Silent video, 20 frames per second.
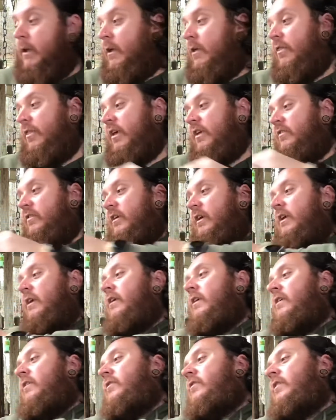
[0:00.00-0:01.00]
This
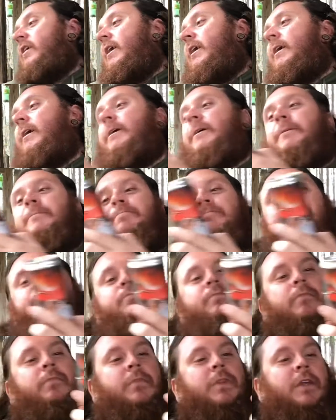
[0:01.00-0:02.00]
is
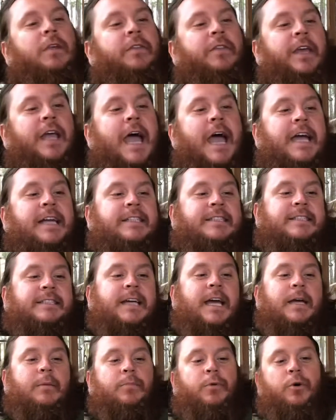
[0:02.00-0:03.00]
the 8
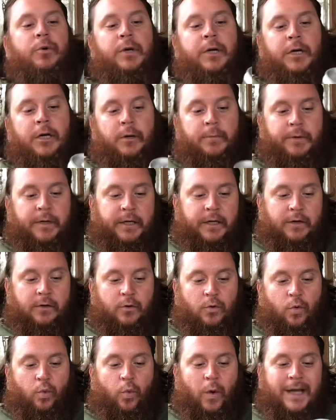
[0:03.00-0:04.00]
State Brewing Company,
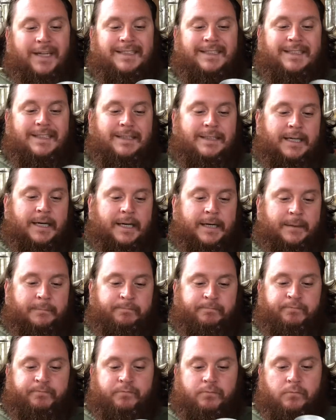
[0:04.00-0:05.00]
Wasted Time.
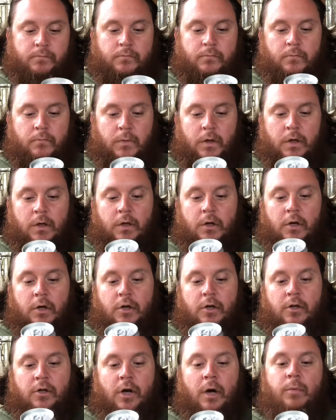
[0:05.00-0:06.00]

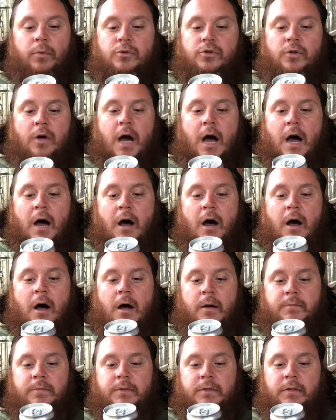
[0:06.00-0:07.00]
Double dry
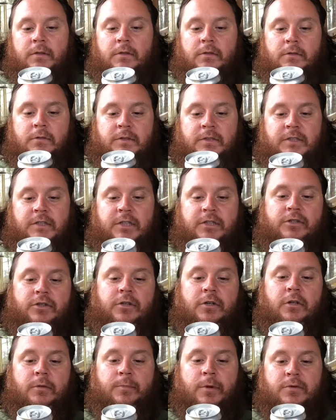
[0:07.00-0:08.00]
hopped,
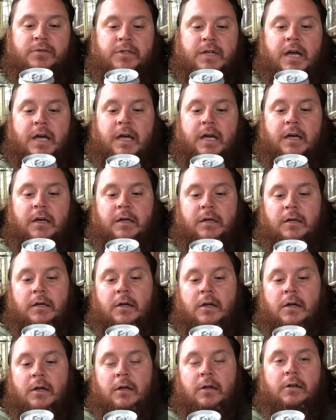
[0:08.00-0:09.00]
Citra Mosaic,
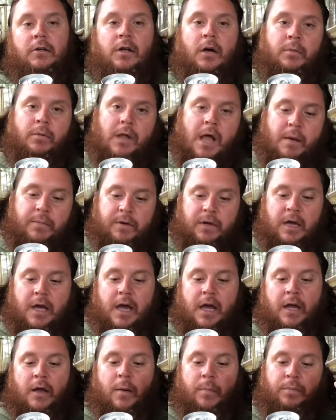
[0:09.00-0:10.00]
double
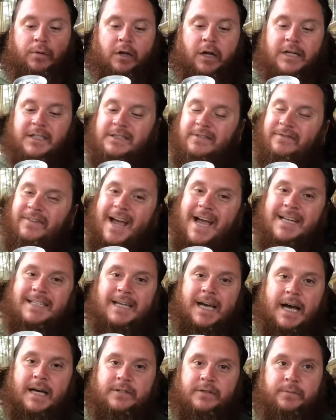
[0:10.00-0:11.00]
IPA, plus
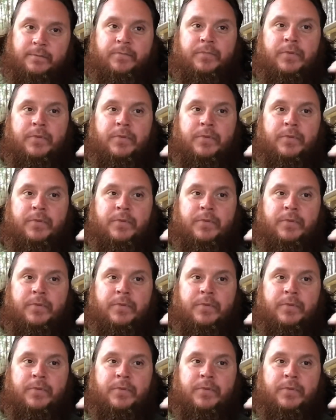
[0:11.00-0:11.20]
Phantasm.